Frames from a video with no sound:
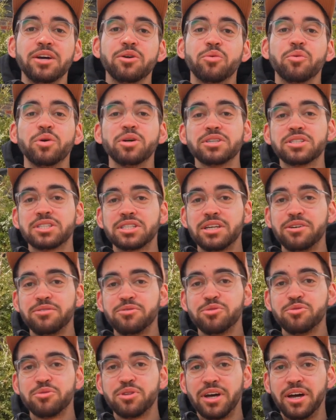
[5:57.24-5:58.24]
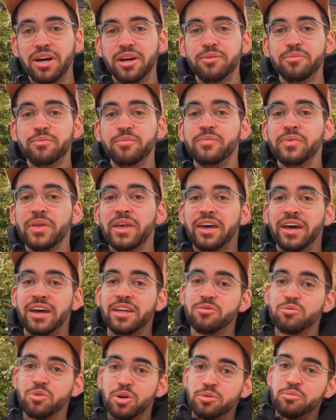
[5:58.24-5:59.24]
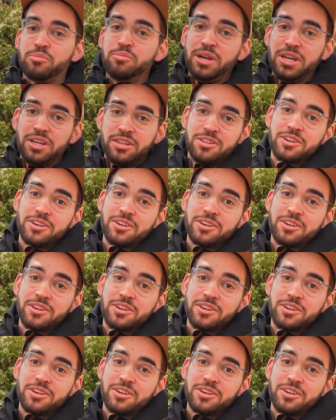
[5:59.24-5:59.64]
will save you time and will make